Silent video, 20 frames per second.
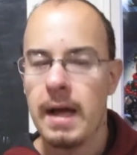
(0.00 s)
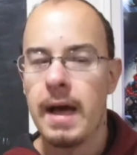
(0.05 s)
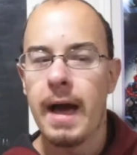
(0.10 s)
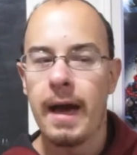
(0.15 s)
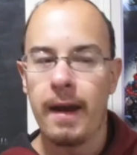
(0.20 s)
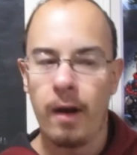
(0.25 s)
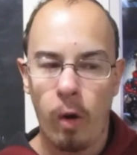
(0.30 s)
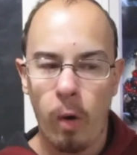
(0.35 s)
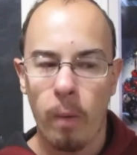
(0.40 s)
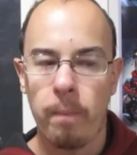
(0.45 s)

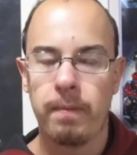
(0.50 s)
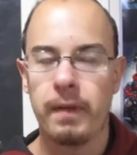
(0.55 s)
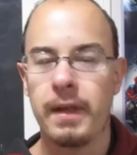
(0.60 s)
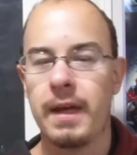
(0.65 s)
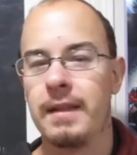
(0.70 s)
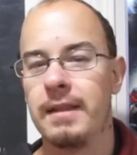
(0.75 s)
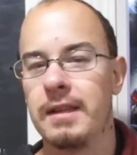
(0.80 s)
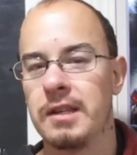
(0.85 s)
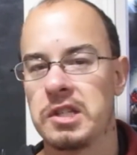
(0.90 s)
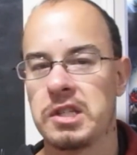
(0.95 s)
and hopefully
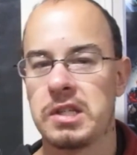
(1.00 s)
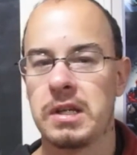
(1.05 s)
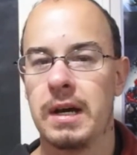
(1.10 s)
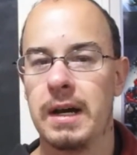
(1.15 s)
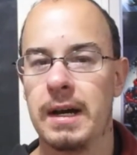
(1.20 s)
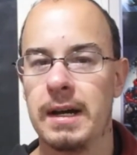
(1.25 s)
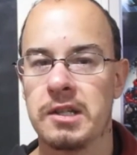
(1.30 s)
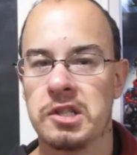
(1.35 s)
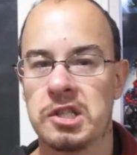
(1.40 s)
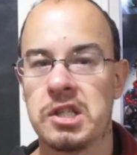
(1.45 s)
in this
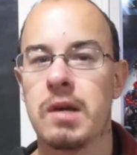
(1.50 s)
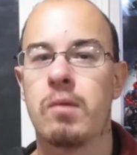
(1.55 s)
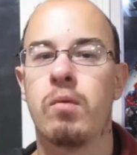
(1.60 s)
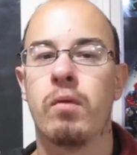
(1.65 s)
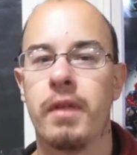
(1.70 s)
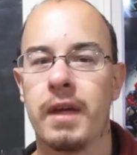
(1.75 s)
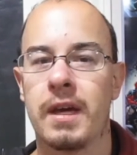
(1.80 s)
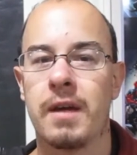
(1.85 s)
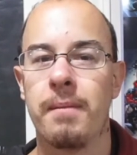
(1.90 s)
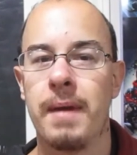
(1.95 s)
sequel
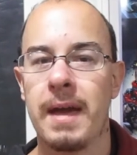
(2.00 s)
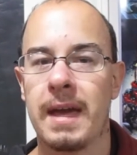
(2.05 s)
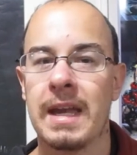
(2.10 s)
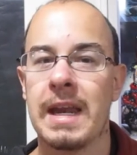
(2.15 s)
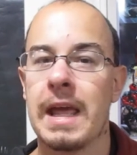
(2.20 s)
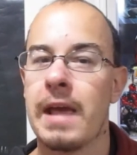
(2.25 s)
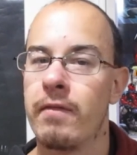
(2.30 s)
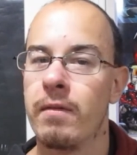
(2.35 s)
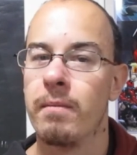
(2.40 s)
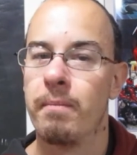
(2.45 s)
they can make it
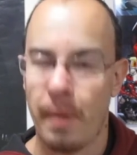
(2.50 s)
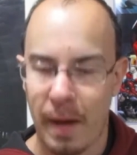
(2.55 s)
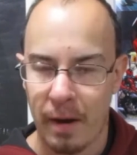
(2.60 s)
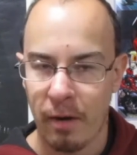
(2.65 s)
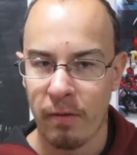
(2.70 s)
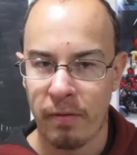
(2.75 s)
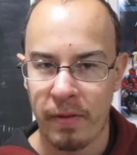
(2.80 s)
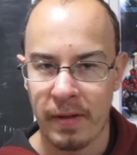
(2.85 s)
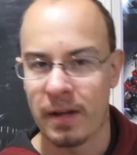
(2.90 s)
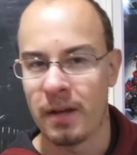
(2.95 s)
even
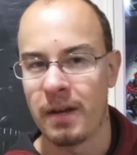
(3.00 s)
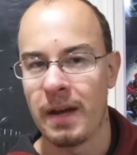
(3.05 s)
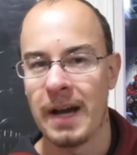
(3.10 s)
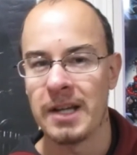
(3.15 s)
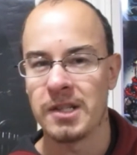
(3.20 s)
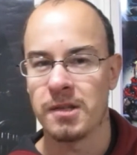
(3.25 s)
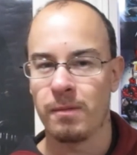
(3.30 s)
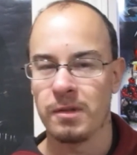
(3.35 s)
better. Thank you guys, and